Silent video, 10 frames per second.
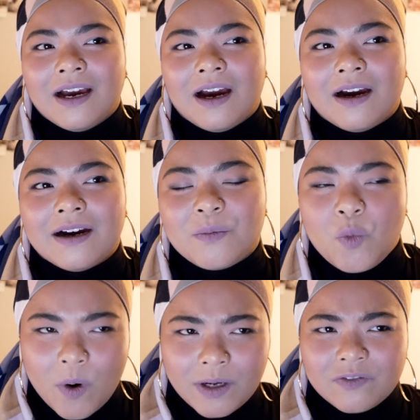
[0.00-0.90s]

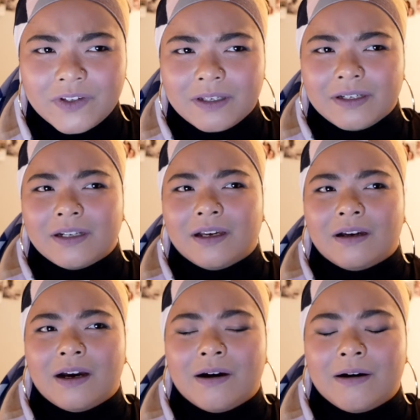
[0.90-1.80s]
One of it
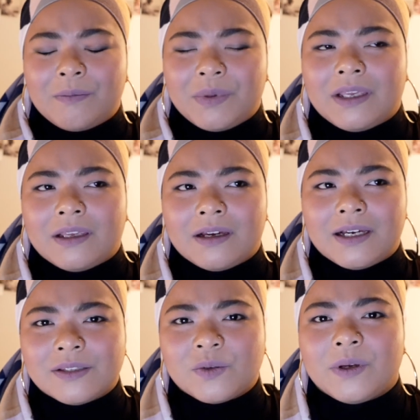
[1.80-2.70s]
being
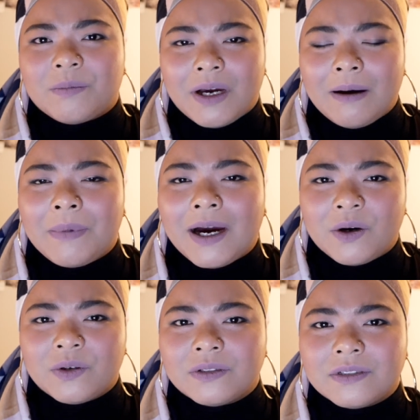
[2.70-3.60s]
a script
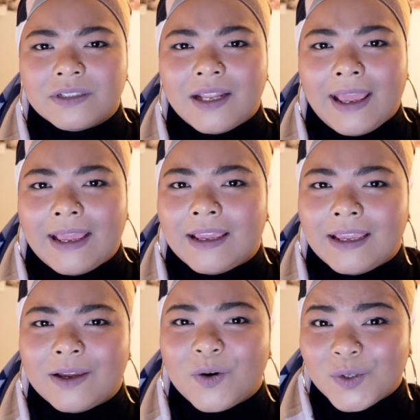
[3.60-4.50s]
about
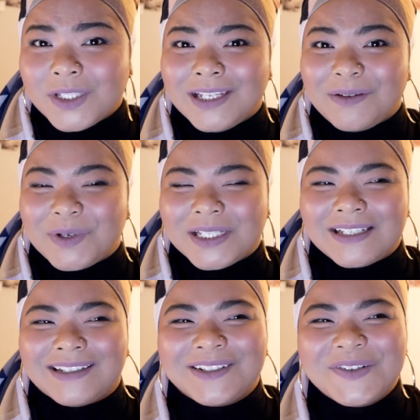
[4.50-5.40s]
a OCD person,